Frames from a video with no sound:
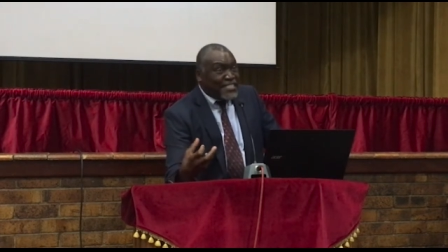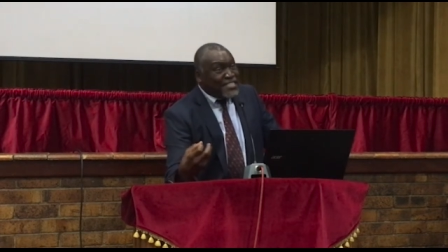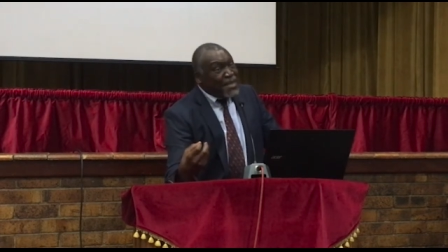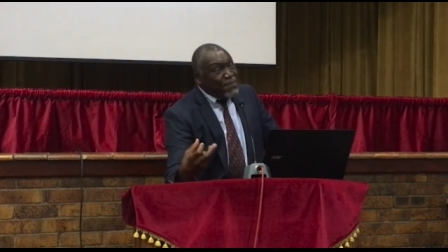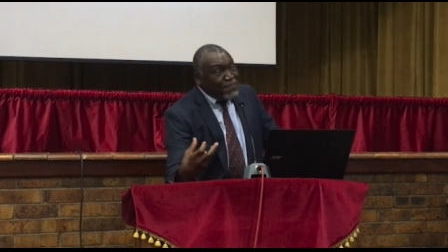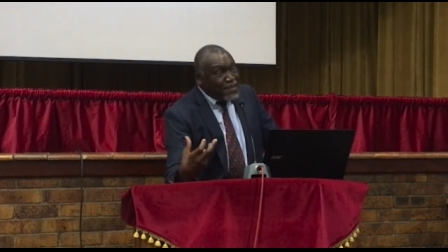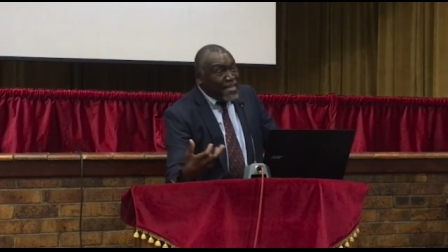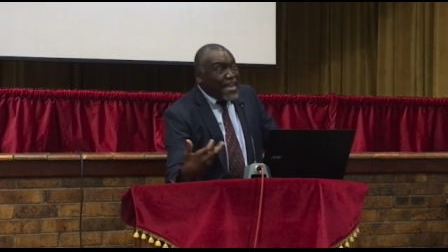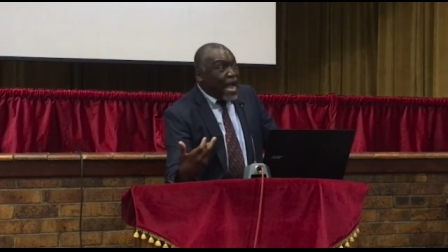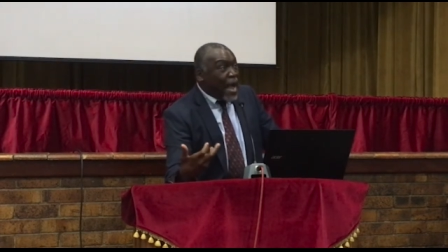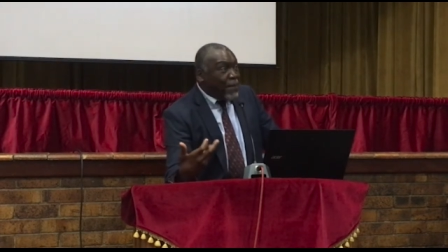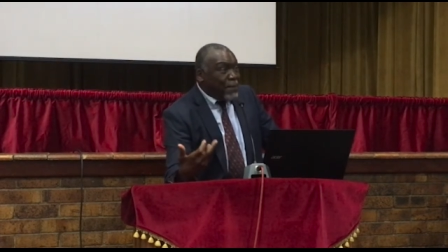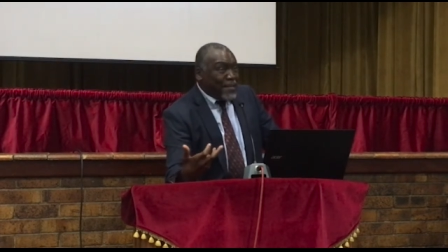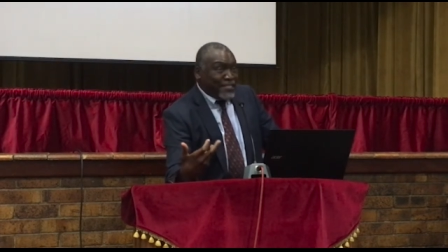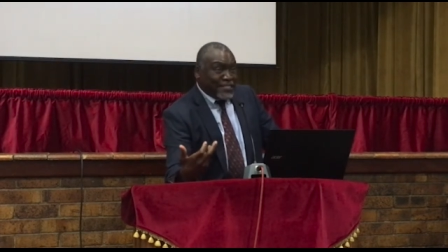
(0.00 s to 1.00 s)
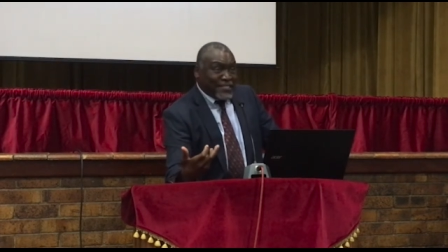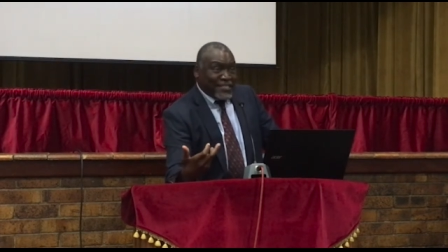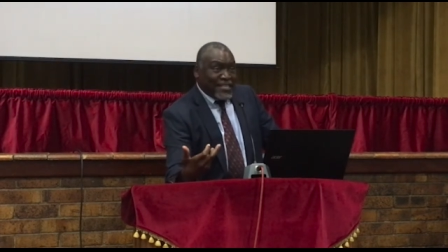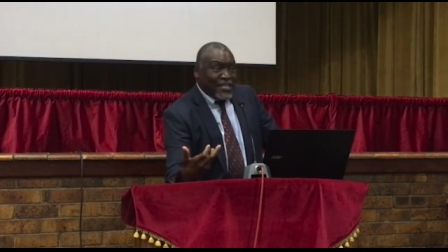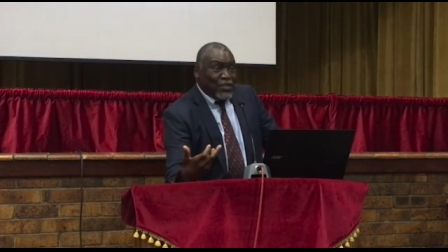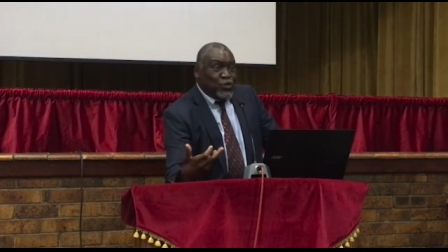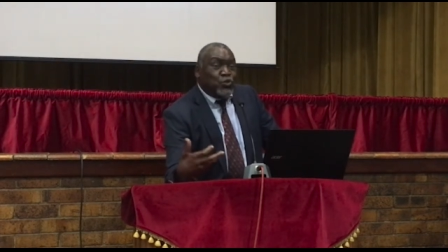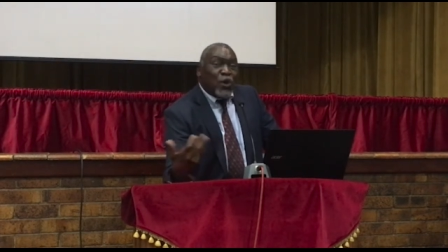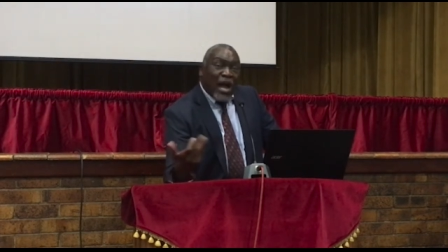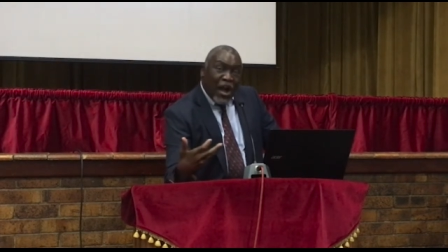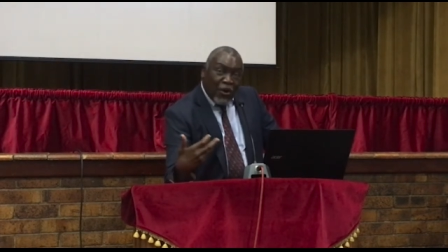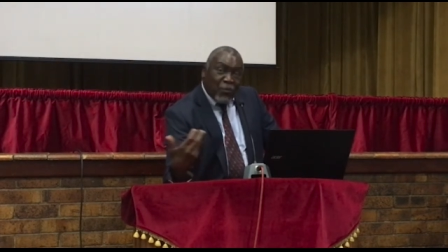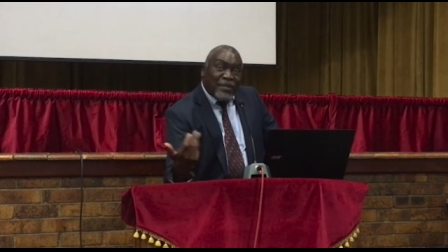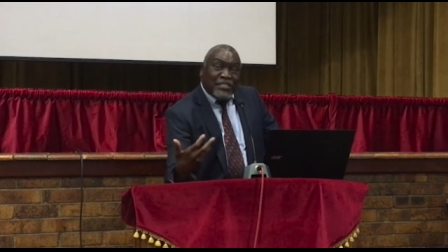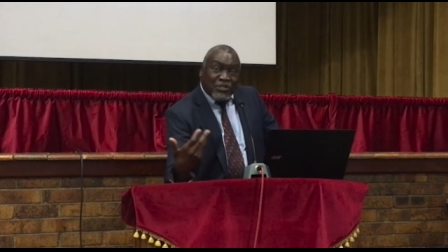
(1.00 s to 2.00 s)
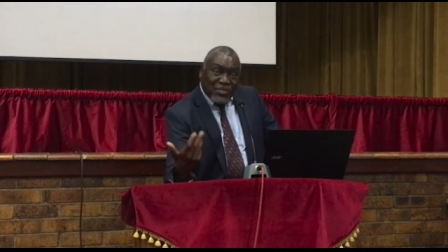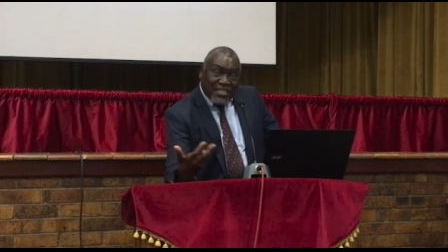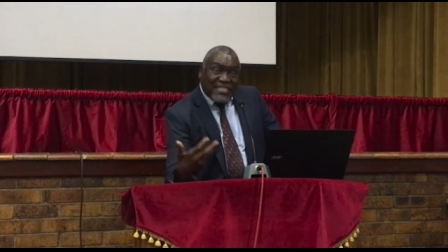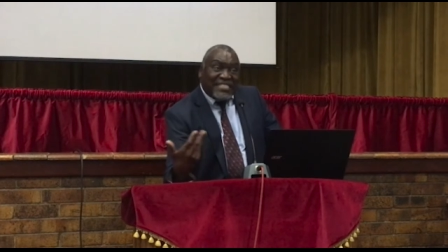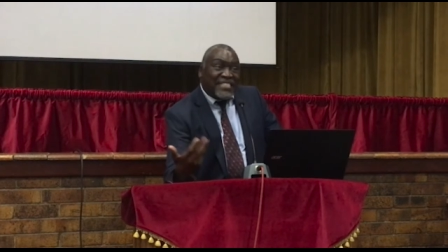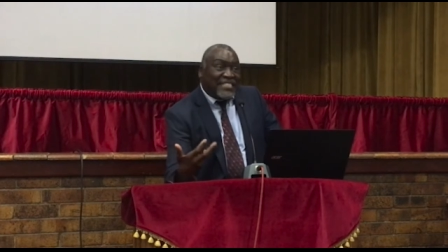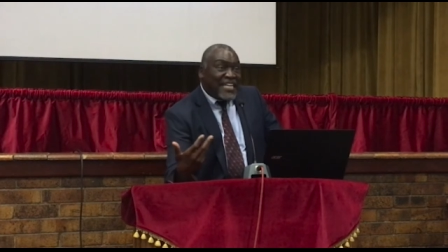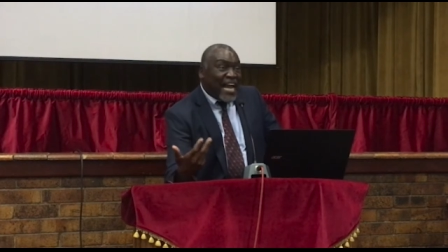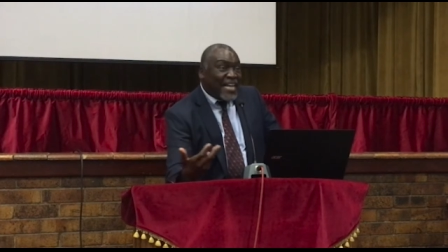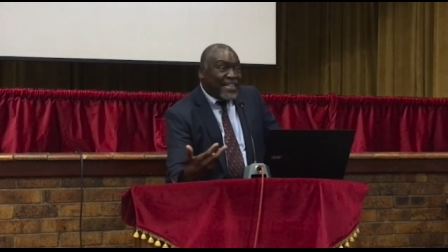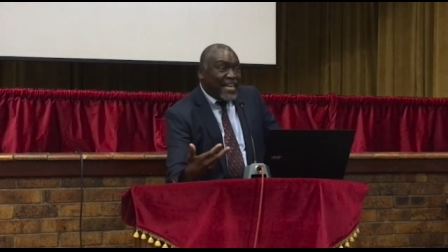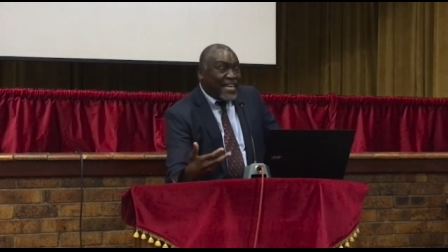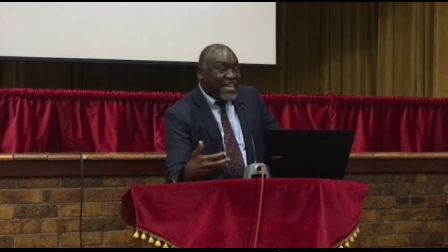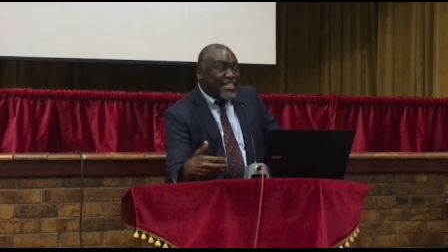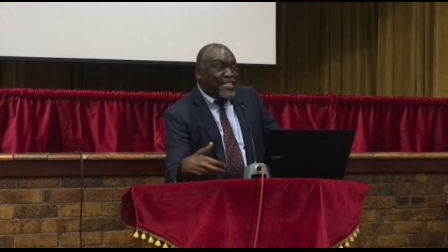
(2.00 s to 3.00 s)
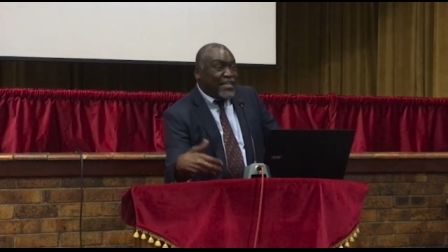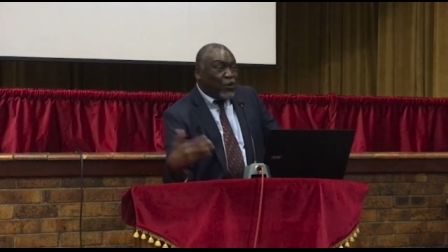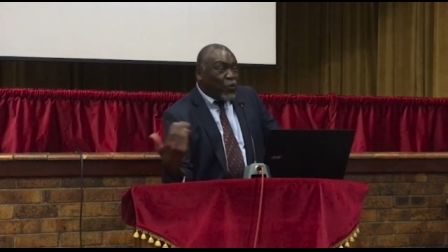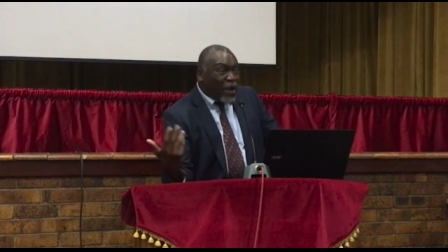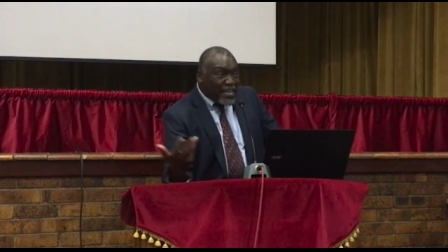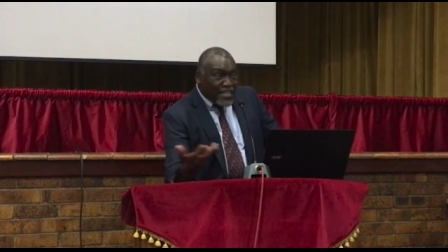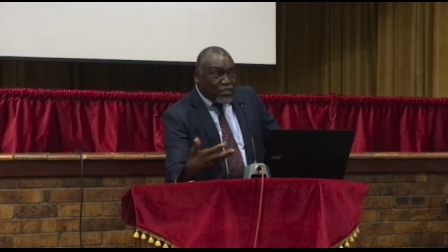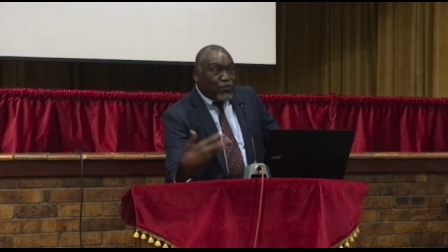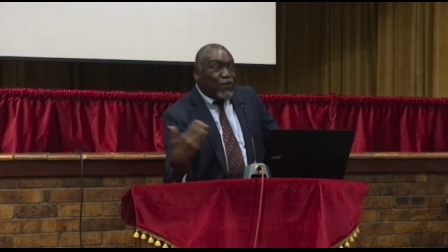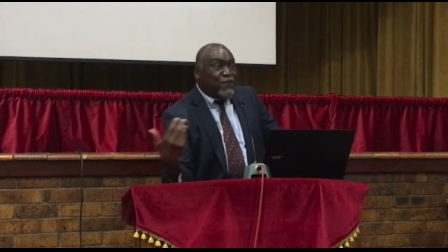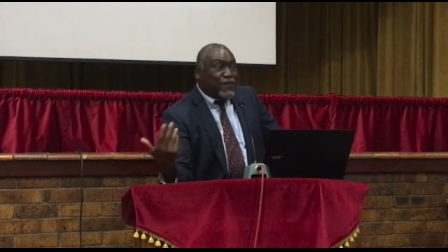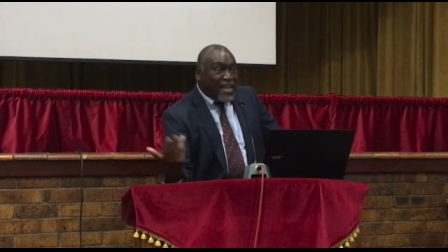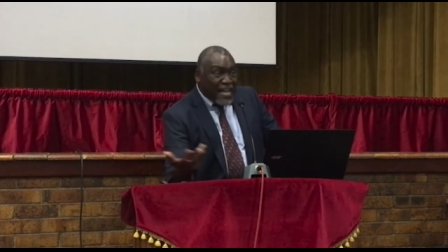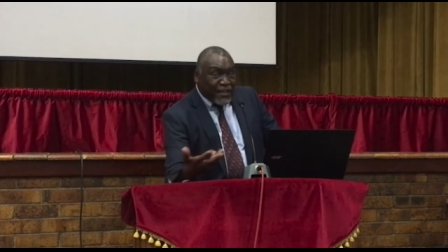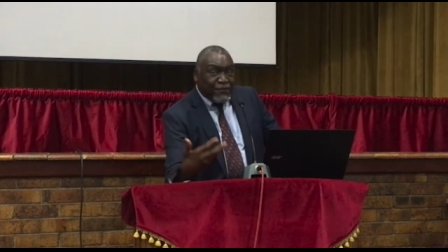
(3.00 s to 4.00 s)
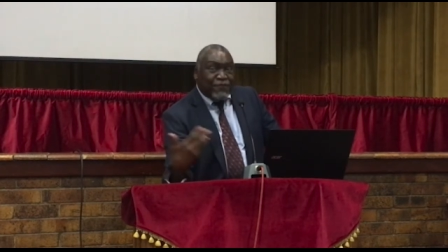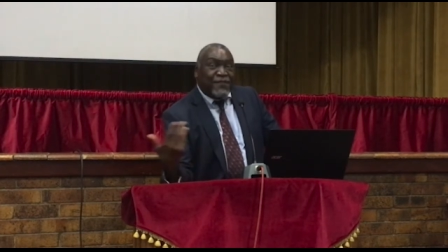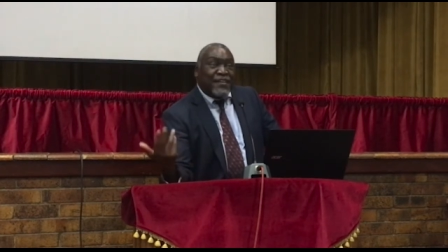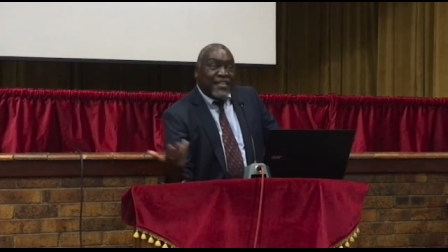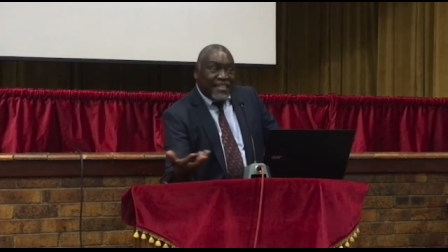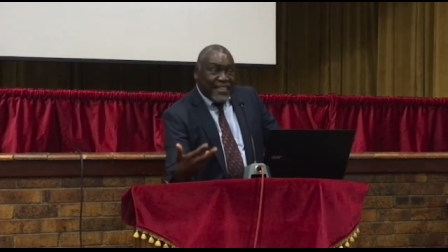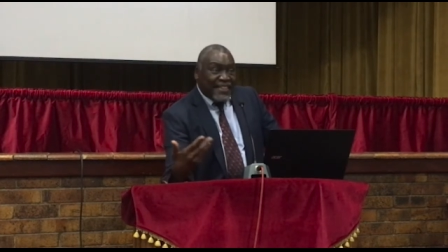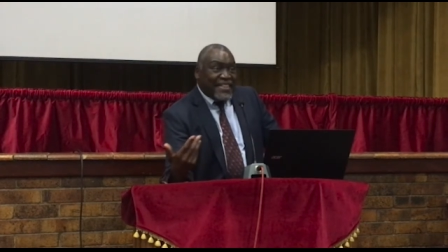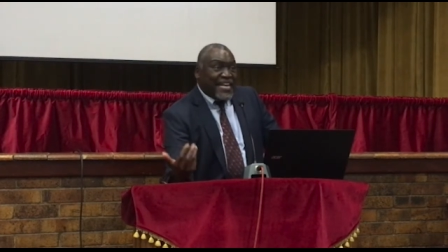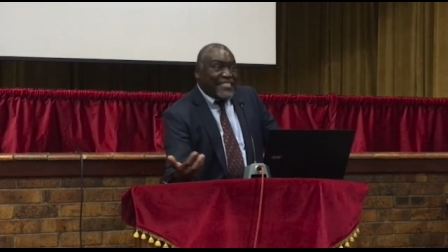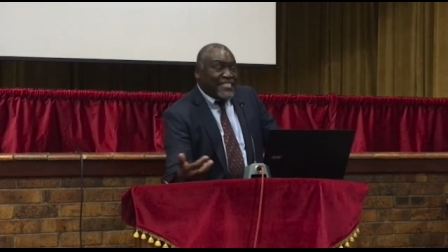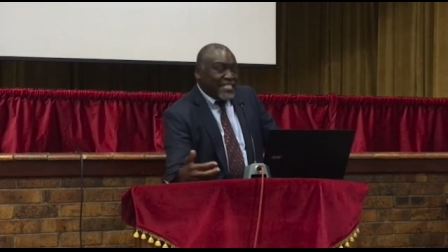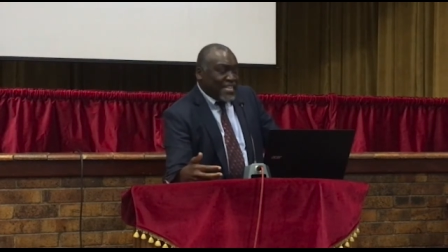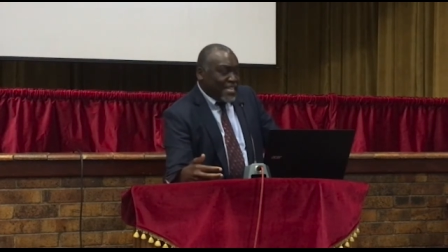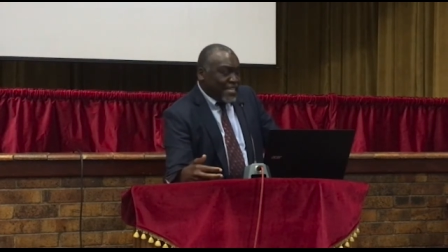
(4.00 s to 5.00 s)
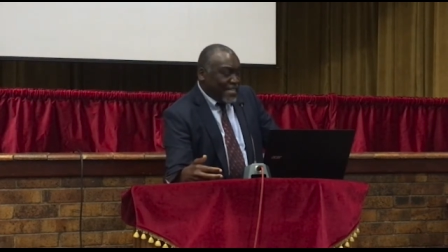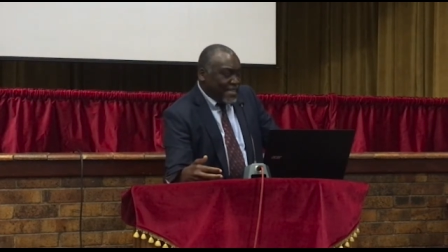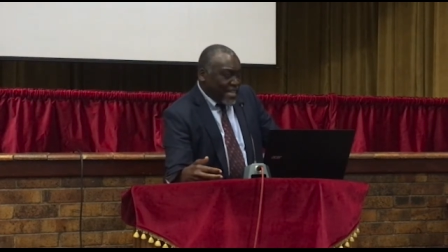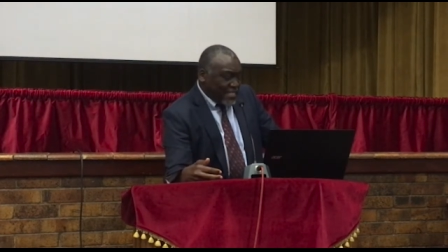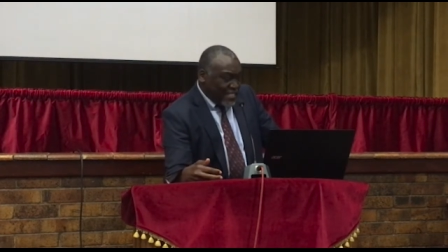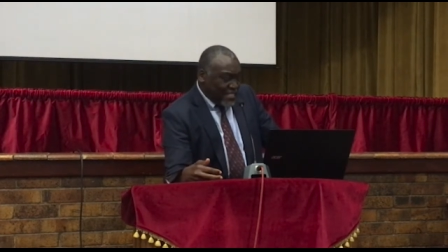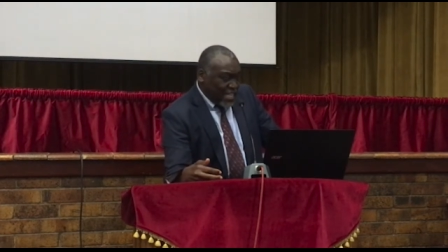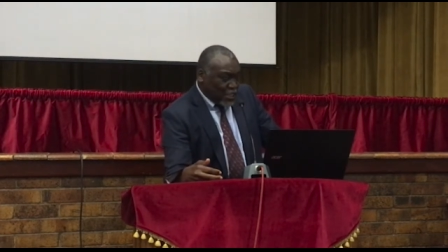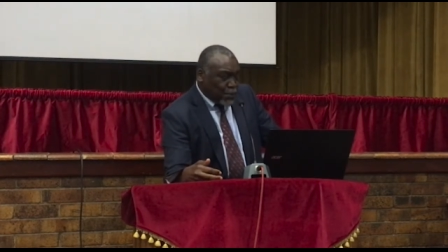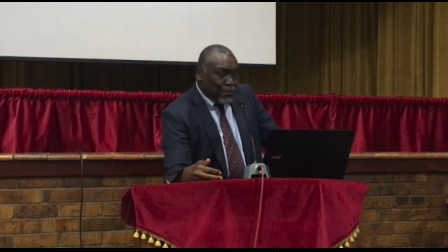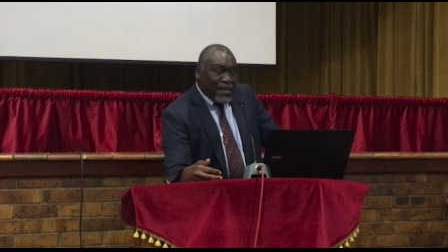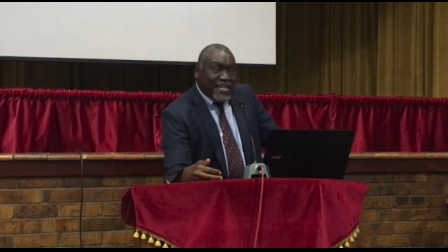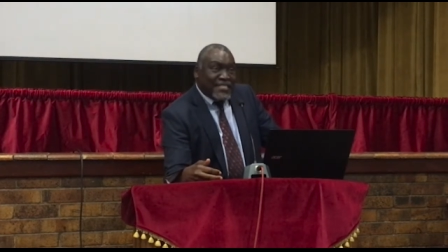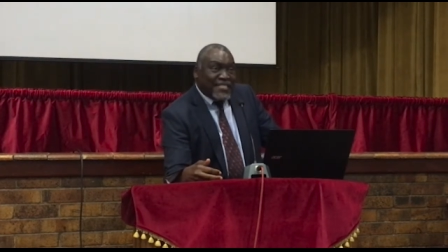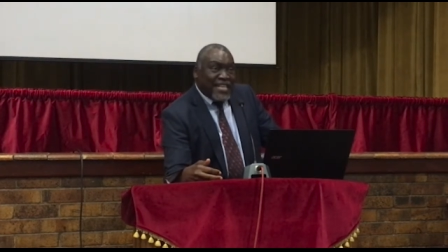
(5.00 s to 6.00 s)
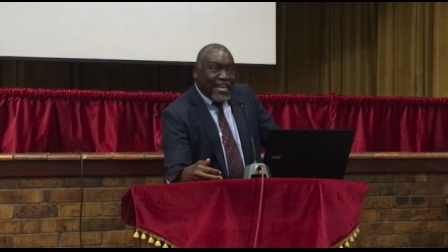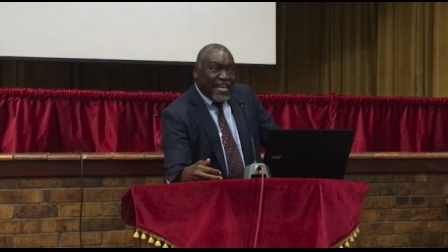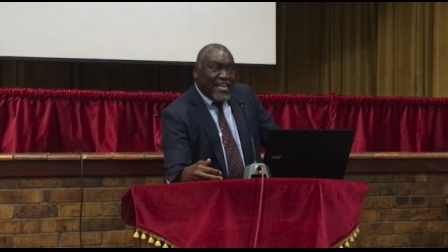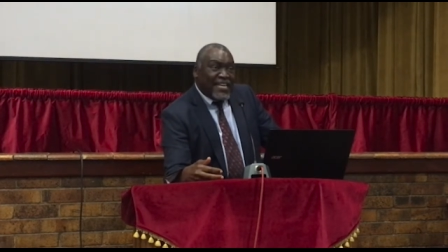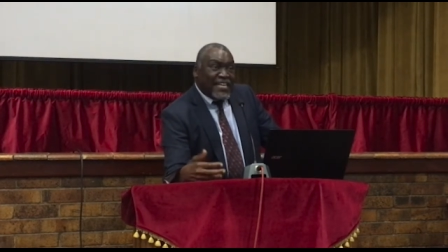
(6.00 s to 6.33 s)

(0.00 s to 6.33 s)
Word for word: Something happens to how we treat each other and the quality of life that, uh, that takes place there.